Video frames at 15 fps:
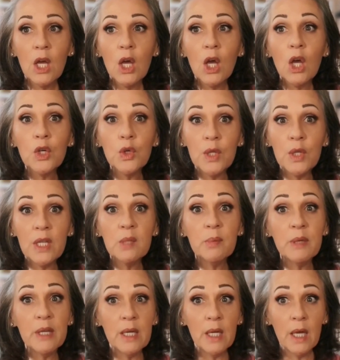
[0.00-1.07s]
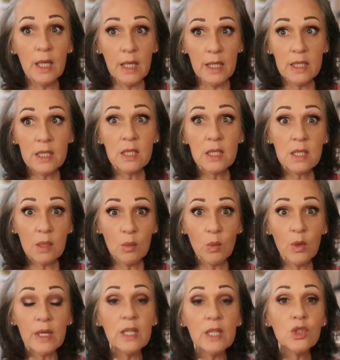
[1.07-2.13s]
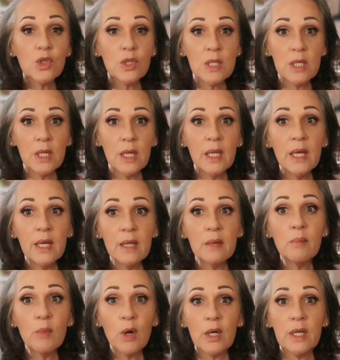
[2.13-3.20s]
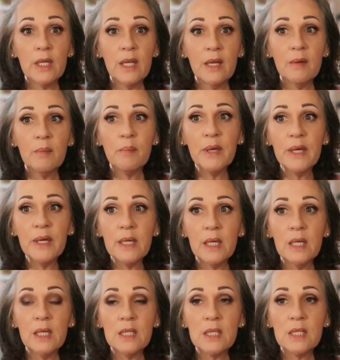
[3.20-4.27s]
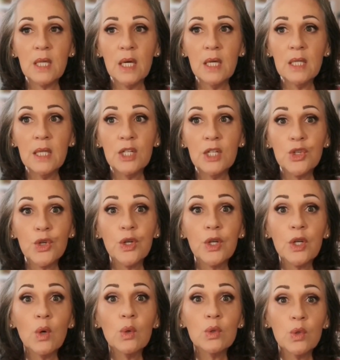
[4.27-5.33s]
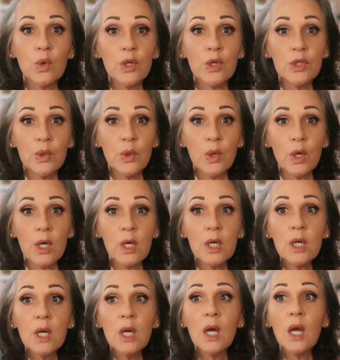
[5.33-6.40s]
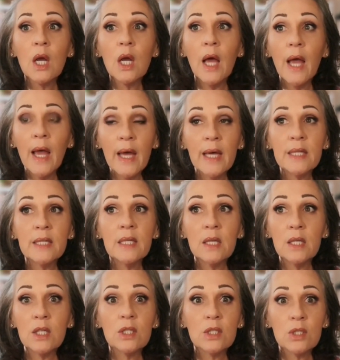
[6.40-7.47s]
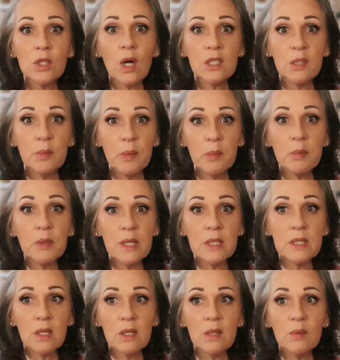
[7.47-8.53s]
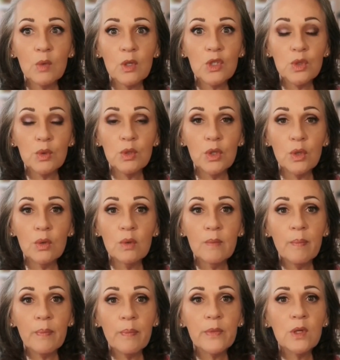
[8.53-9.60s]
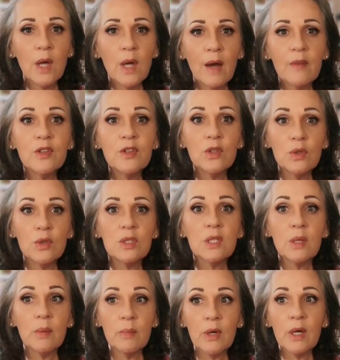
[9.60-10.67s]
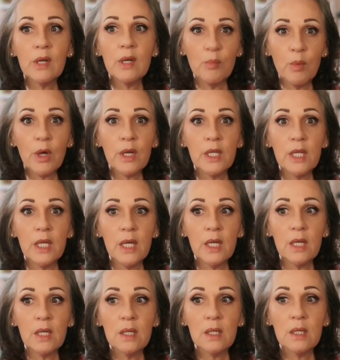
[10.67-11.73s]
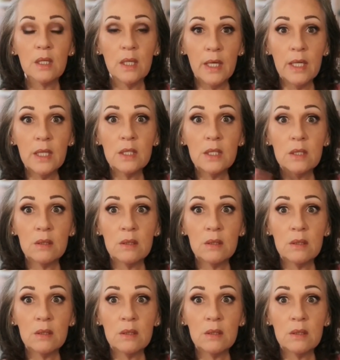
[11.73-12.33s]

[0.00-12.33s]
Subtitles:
you need to be at least somewhat interested in marketing, because unless you're going to go door to door and talk to people and tell them what you do, you have to do some kind of marketing in,